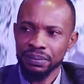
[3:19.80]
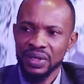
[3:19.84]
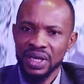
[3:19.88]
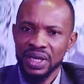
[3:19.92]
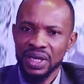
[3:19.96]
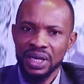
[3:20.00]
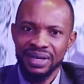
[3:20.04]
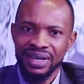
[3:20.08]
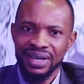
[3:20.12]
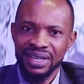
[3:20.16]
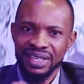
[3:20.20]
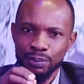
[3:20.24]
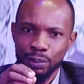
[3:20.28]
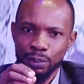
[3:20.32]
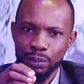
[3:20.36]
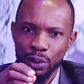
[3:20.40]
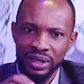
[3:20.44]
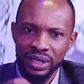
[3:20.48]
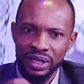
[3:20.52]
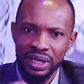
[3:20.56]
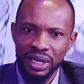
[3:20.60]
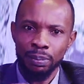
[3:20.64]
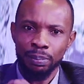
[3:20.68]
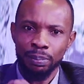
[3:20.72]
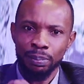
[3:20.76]

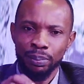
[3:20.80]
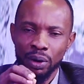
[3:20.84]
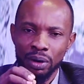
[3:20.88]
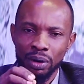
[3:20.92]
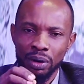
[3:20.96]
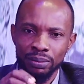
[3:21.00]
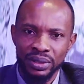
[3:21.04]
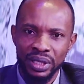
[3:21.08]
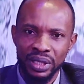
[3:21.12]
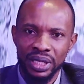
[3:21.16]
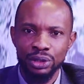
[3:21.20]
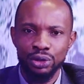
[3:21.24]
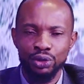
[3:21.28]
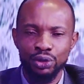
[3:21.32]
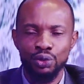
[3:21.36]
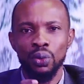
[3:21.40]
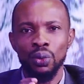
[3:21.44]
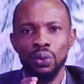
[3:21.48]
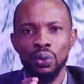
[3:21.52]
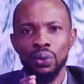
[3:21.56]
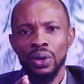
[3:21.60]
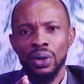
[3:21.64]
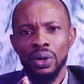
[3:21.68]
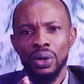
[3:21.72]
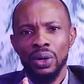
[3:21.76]
responding promptly
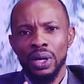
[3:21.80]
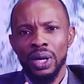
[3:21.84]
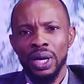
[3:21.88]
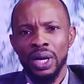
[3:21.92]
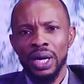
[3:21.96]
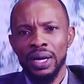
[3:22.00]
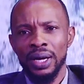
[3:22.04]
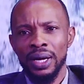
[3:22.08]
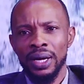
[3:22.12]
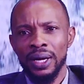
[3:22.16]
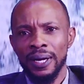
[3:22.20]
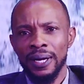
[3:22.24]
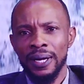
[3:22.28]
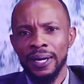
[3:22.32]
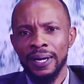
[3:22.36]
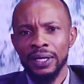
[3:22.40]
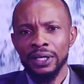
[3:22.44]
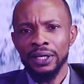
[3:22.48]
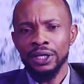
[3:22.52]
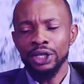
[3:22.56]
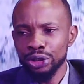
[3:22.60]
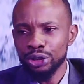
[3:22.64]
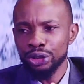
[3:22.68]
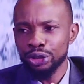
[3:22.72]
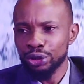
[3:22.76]
to
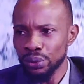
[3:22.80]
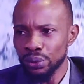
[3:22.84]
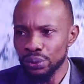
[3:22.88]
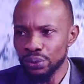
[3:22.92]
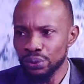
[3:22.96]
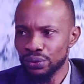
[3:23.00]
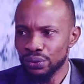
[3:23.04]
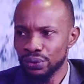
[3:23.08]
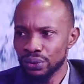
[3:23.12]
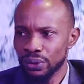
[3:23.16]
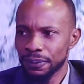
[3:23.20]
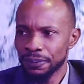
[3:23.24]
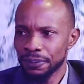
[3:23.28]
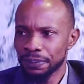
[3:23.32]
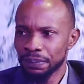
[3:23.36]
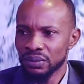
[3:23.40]
issues